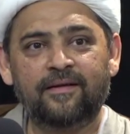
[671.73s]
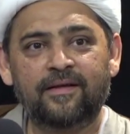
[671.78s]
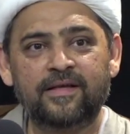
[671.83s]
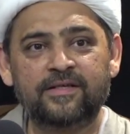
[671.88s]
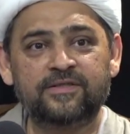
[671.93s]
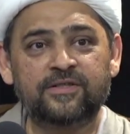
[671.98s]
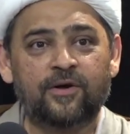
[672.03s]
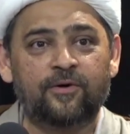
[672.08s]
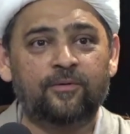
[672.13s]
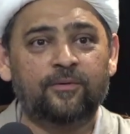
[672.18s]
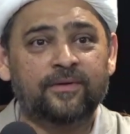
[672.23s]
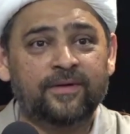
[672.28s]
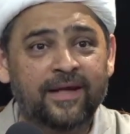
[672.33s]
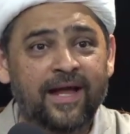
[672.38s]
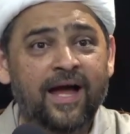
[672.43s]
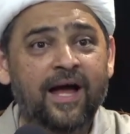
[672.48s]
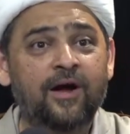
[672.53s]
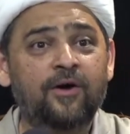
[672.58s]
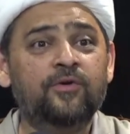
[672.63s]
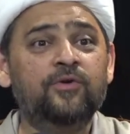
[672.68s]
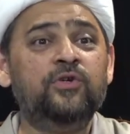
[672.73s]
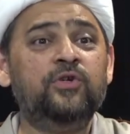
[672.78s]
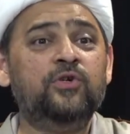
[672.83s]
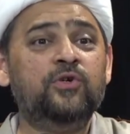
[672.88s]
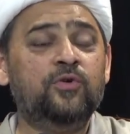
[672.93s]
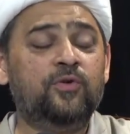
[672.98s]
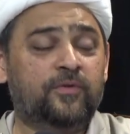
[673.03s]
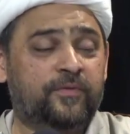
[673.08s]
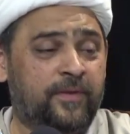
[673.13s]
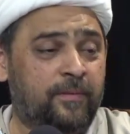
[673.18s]
So now
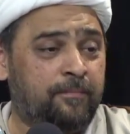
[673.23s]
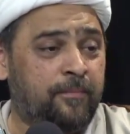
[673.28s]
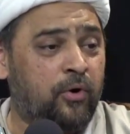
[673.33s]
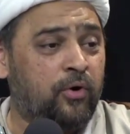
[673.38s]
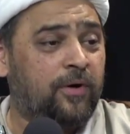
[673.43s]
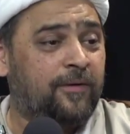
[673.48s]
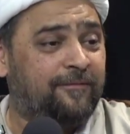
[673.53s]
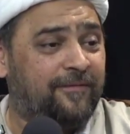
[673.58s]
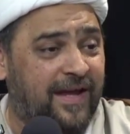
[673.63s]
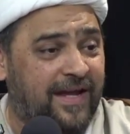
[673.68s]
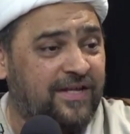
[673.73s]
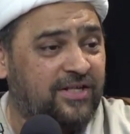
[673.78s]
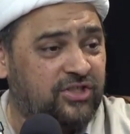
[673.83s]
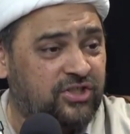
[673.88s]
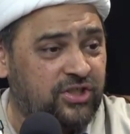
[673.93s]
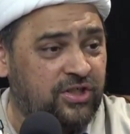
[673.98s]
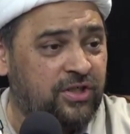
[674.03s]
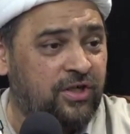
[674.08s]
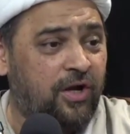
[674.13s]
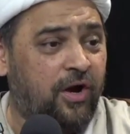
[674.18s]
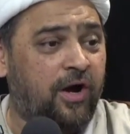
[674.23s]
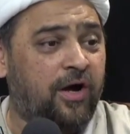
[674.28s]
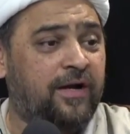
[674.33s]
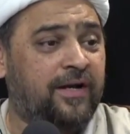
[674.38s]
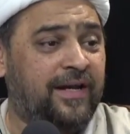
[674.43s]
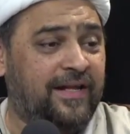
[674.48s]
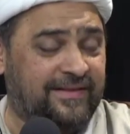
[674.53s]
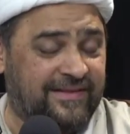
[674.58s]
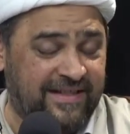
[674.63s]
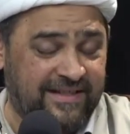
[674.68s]
the motivation or
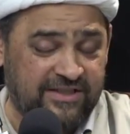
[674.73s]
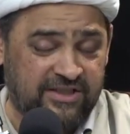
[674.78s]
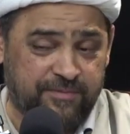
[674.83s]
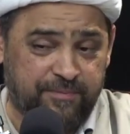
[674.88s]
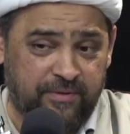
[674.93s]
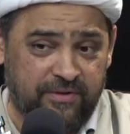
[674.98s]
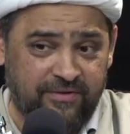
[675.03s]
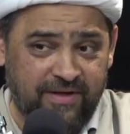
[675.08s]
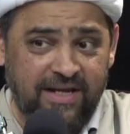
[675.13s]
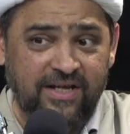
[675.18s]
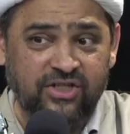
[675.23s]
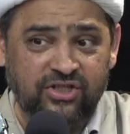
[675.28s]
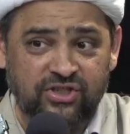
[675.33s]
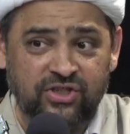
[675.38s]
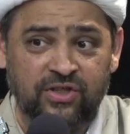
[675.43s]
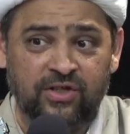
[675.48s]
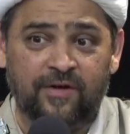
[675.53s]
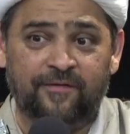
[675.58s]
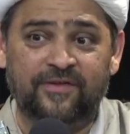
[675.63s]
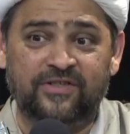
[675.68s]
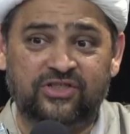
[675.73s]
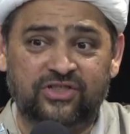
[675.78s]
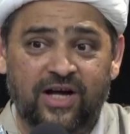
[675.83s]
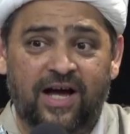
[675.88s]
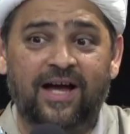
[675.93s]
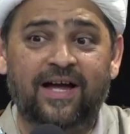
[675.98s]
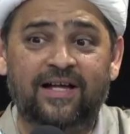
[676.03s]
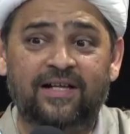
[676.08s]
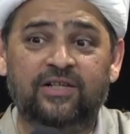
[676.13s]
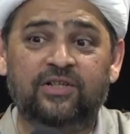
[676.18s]
the inspiration of a
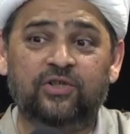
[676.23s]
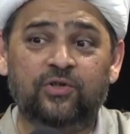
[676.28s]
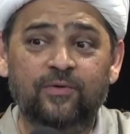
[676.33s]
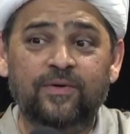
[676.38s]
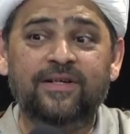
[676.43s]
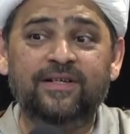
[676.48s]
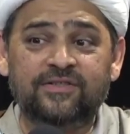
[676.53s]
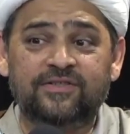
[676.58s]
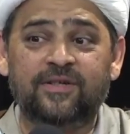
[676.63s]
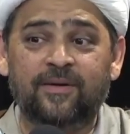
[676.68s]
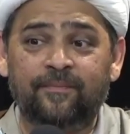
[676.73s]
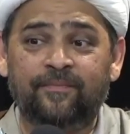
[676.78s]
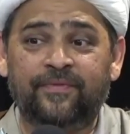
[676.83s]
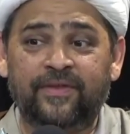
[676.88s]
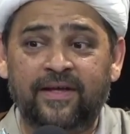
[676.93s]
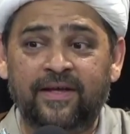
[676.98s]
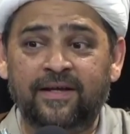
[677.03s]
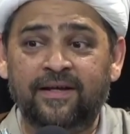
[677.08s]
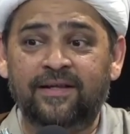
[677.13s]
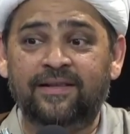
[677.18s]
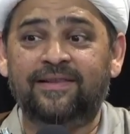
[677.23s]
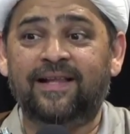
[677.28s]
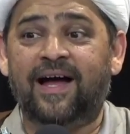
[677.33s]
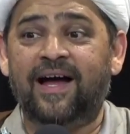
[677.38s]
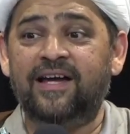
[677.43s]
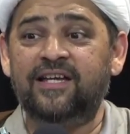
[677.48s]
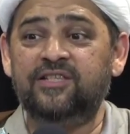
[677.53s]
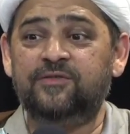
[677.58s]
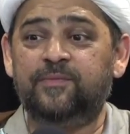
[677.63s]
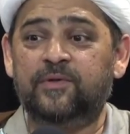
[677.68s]
child doing something
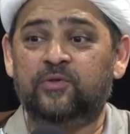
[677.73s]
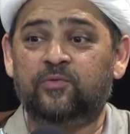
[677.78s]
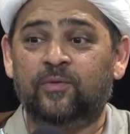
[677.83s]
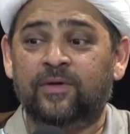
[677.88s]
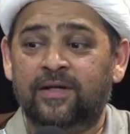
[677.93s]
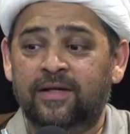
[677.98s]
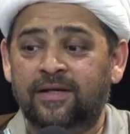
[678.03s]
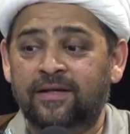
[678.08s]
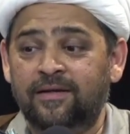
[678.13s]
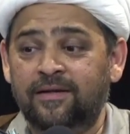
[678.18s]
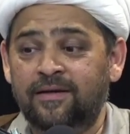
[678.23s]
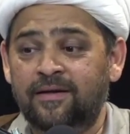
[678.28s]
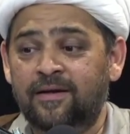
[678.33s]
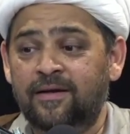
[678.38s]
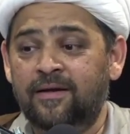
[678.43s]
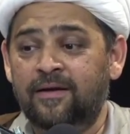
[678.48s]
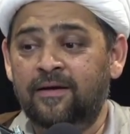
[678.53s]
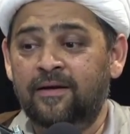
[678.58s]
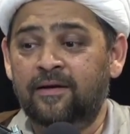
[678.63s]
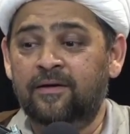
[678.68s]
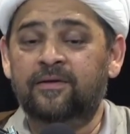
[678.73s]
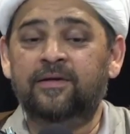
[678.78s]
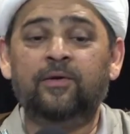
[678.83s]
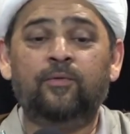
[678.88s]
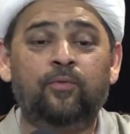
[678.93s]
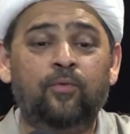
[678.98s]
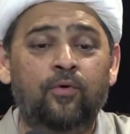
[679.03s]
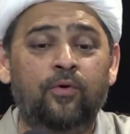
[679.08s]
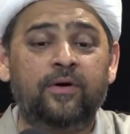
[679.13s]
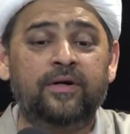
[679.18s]
lies between
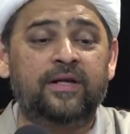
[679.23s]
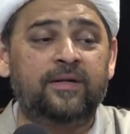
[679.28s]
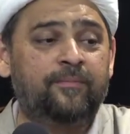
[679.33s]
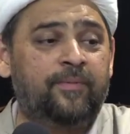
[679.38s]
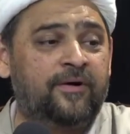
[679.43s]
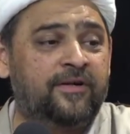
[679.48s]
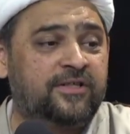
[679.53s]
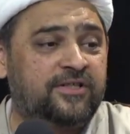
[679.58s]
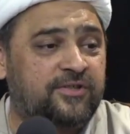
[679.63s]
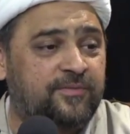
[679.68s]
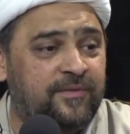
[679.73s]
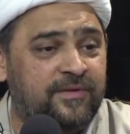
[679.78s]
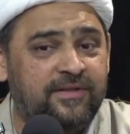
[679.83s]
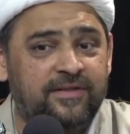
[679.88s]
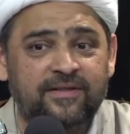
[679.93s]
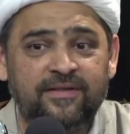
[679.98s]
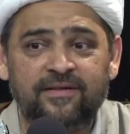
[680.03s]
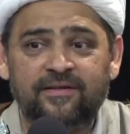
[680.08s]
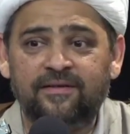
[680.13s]
reward and punishment.